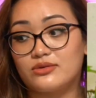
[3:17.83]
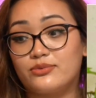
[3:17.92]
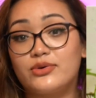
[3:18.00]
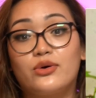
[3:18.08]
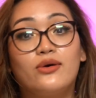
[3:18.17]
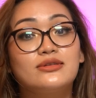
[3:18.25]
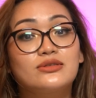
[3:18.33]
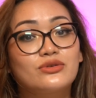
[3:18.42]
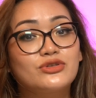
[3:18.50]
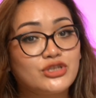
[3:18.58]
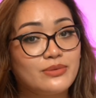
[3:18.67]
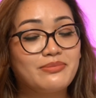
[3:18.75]
We also
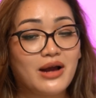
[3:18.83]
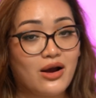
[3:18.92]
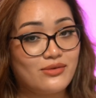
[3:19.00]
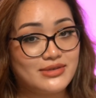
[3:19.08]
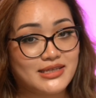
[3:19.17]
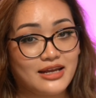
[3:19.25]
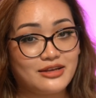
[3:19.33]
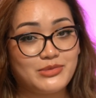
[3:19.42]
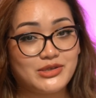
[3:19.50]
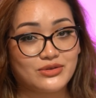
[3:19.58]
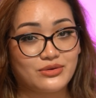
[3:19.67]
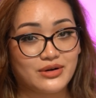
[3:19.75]
ship outside
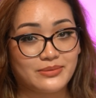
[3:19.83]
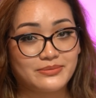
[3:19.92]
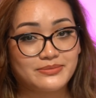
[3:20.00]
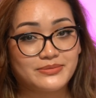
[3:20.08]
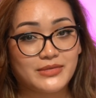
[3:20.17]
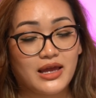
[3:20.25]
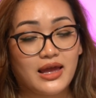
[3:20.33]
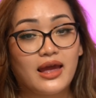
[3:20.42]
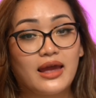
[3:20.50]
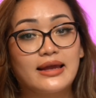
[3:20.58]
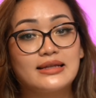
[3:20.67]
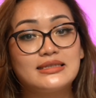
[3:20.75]
Mizoram
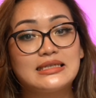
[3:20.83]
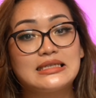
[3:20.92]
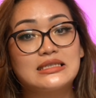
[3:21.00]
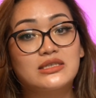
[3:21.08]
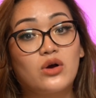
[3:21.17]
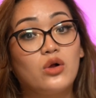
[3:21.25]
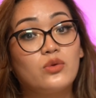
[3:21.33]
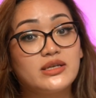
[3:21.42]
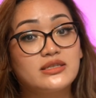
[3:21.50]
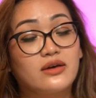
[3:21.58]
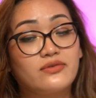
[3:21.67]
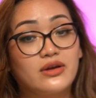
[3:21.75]
and it is
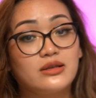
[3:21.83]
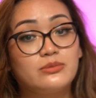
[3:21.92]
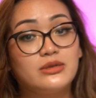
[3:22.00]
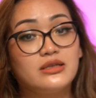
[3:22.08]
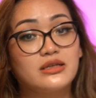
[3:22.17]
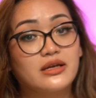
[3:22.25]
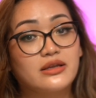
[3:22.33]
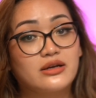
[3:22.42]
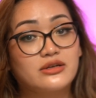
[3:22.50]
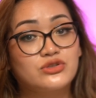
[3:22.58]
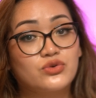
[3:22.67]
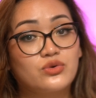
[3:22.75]
always available in
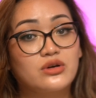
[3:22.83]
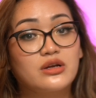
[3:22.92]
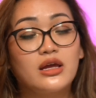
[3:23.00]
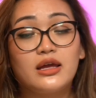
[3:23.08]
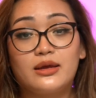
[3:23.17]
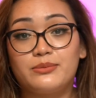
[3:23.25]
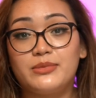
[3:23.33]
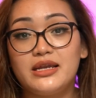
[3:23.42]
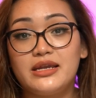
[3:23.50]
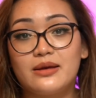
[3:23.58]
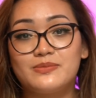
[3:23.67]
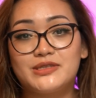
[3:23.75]
our store
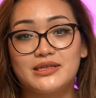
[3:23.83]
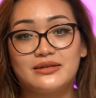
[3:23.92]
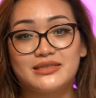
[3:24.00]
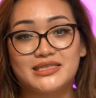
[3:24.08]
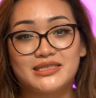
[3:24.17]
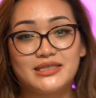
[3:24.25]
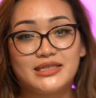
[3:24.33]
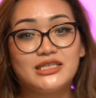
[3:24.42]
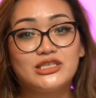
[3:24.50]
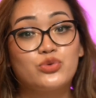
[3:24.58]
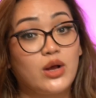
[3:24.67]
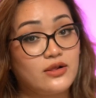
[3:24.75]
Millennium Center
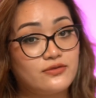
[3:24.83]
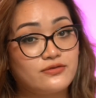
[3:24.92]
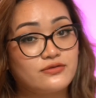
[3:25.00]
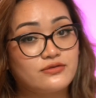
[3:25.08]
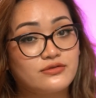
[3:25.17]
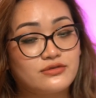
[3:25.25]
D12.